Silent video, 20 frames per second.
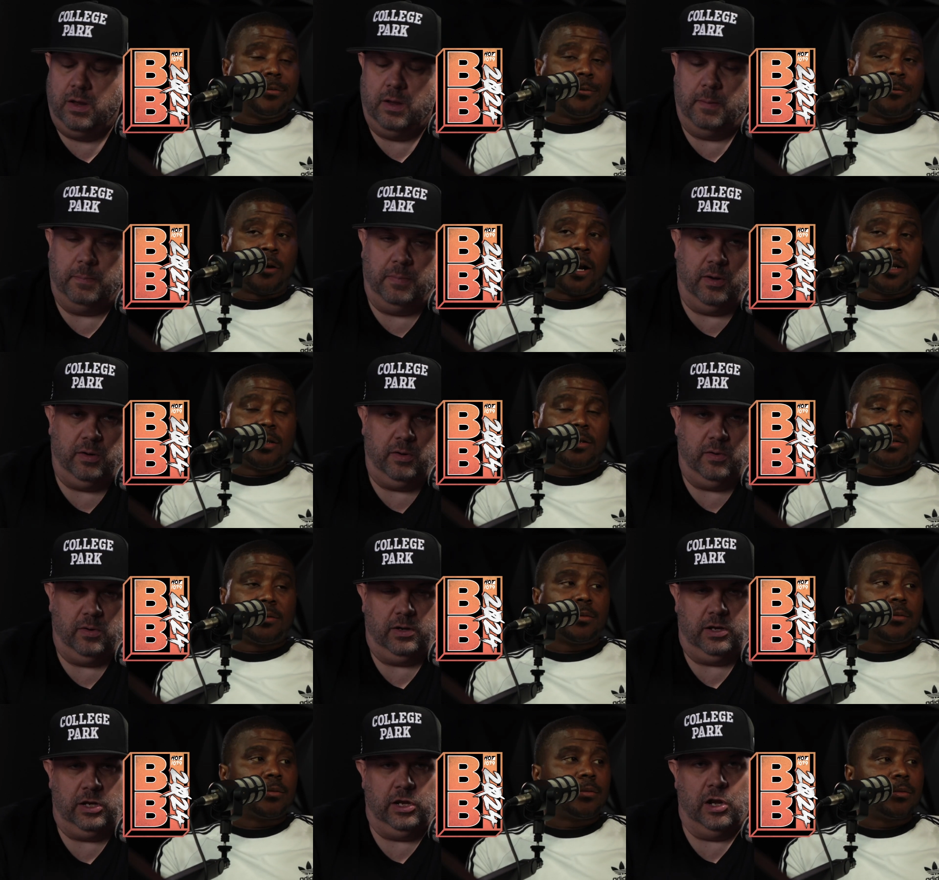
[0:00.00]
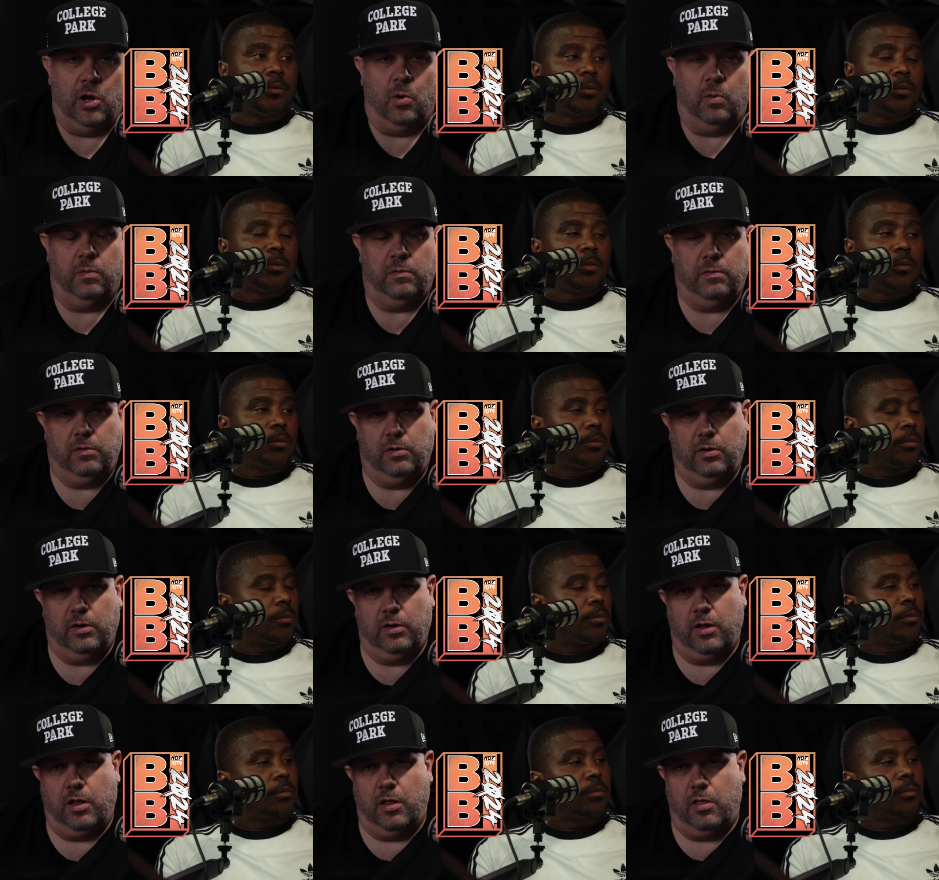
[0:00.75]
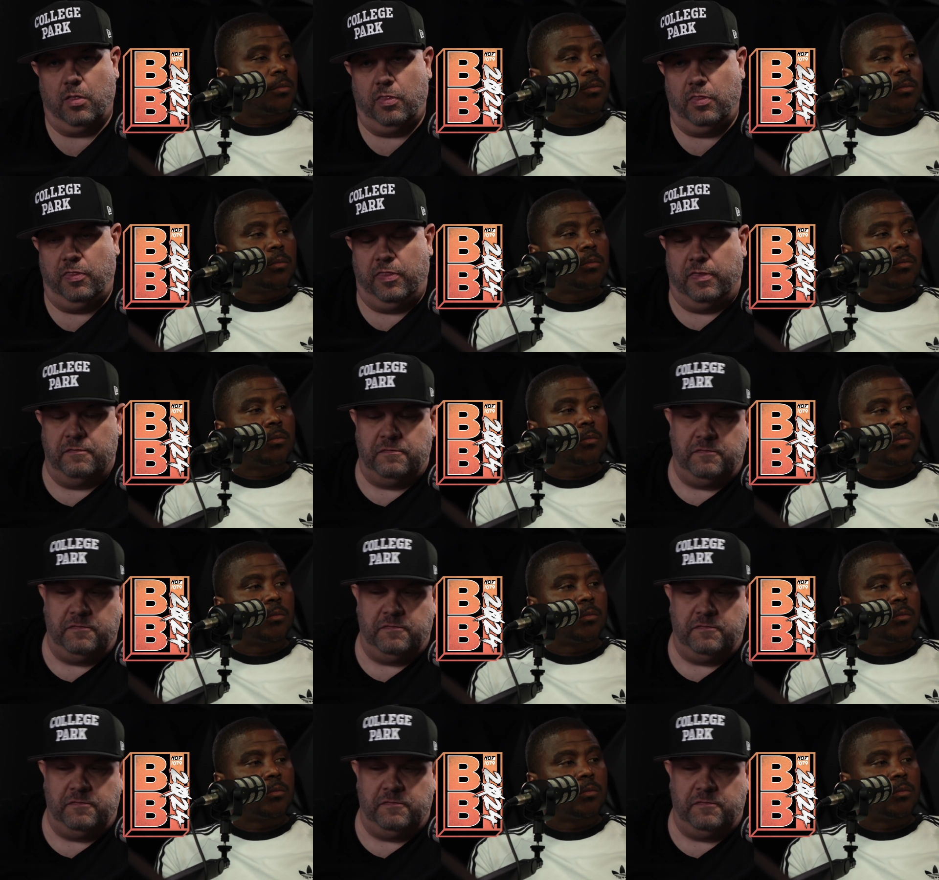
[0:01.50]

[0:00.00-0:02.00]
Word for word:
Speaker 1: Right. But you know, the